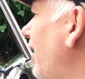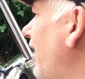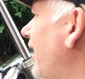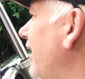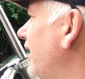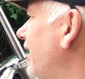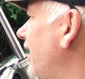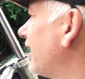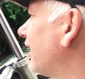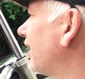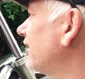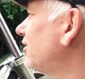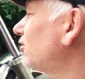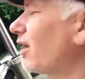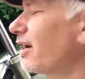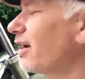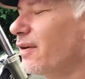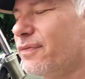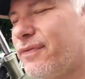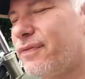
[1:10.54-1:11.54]
ahead and let's
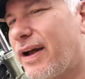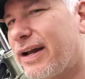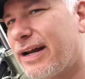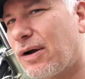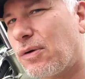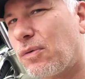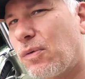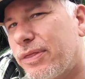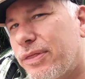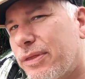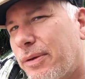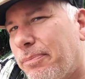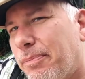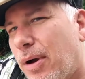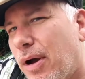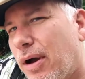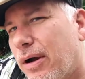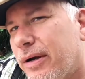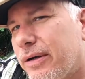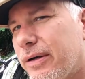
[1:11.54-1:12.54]
try to find out what the
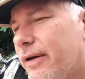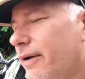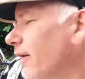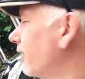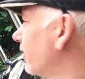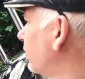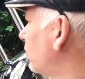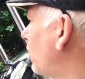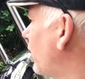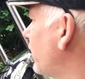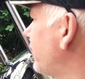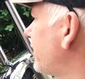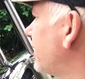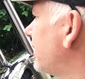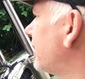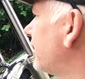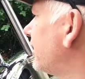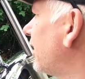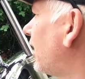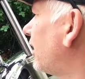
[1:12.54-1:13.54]
part or what
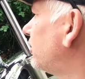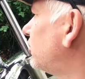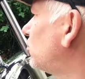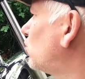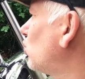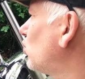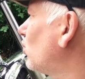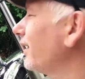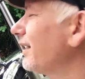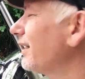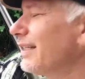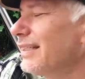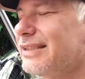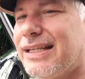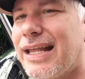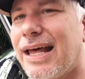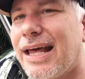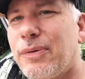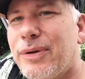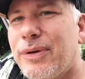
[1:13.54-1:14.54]
the tool
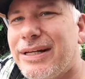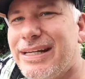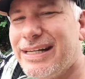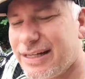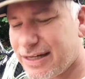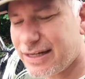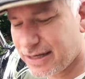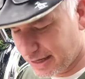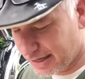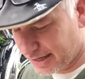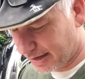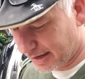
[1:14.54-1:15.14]
is that we need.